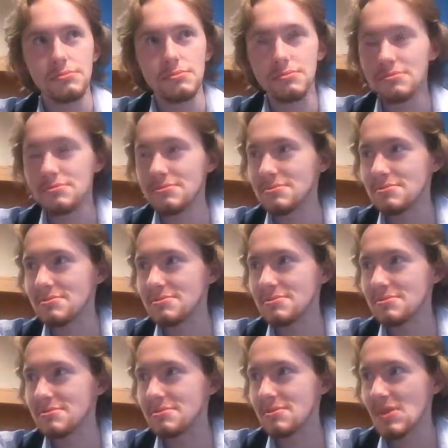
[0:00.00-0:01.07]

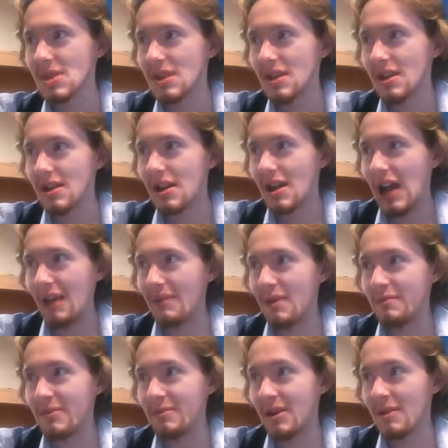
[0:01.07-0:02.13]
I
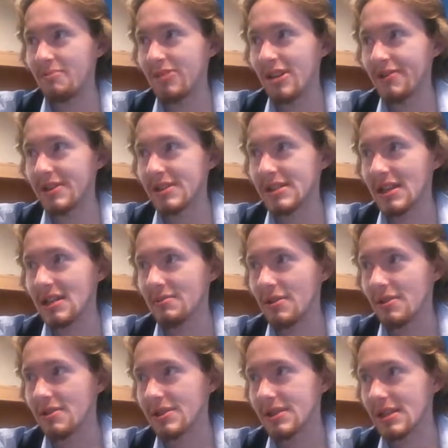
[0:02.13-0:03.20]
remember my brothers telling me
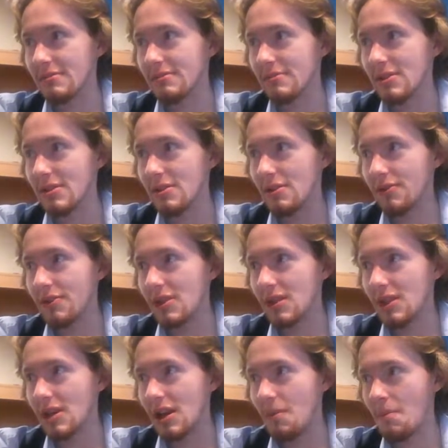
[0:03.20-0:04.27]
because the you know
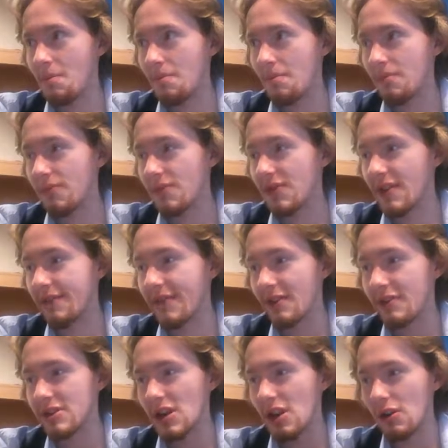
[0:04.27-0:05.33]
the um, the
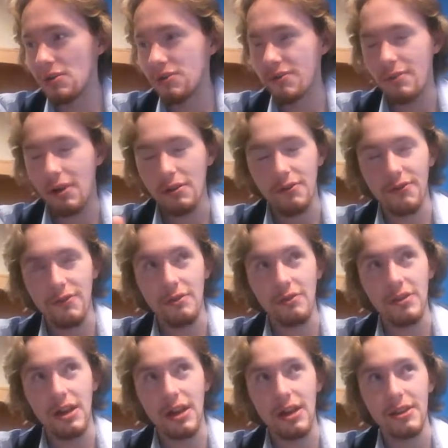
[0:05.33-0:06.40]
very old remote control
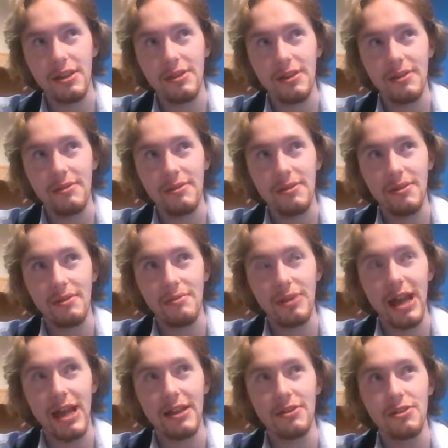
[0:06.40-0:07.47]
Dalek, the, the
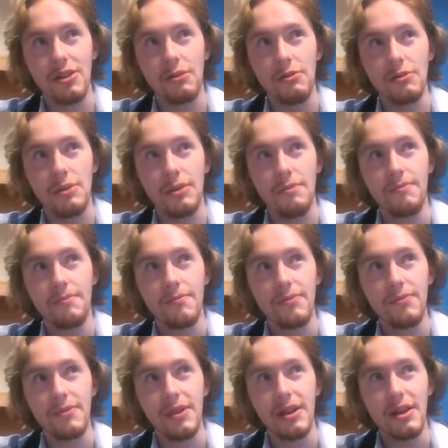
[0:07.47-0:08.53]
black and gold one. Oh,
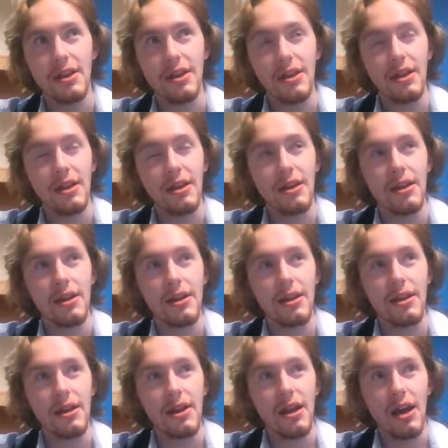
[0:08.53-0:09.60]
uh, oh yeah.
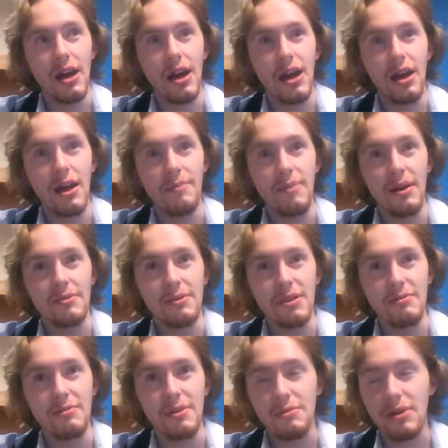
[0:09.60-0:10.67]
Uh,
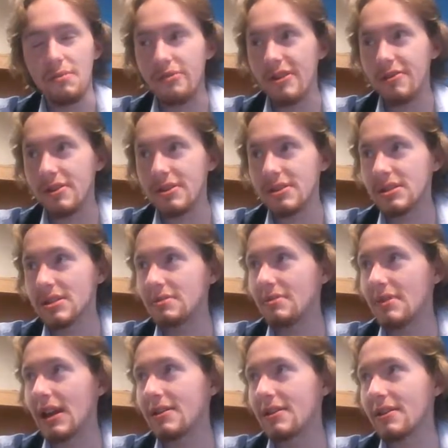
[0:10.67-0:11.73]
apparently, when my brothers
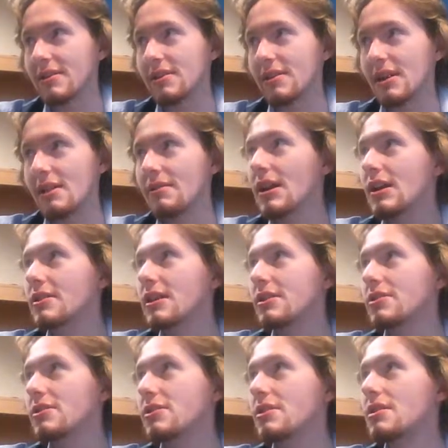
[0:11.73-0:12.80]
had it, it kept, hey
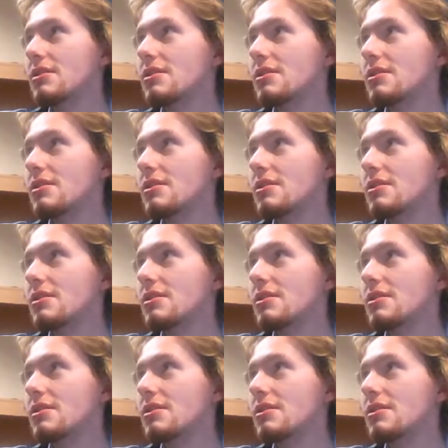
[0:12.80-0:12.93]
Danny,